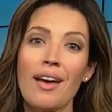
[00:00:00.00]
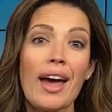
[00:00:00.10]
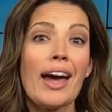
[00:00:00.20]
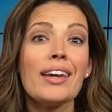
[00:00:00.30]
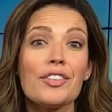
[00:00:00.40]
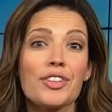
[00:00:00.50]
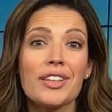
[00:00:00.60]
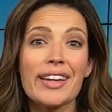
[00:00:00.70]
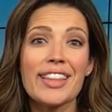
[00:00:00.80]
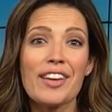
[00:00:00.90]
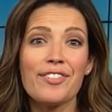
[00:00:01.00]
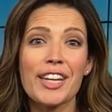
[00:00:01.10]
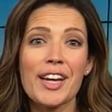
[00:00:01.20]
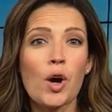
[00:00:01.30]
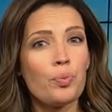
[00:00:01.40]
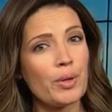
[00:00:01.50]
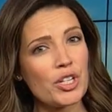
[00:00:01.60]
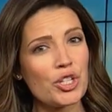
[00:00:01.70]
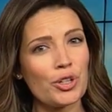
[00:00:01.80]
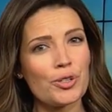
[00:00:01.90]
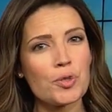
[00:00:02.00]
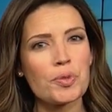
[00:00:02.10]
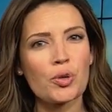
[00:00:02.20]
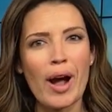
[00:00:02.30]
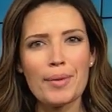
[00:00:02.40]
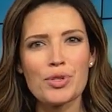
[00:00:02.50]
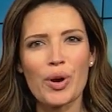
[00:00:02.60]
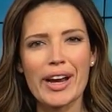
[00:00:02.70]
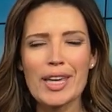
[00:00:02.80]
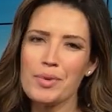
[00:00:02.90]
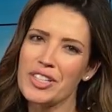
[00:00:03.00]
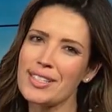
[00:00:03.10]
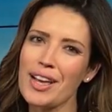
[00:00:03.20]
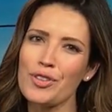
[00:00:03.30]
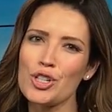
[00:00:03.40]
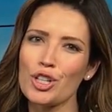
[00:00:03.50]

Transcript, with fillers: Hey, if you like that video, be sure to subscribe to our ABC7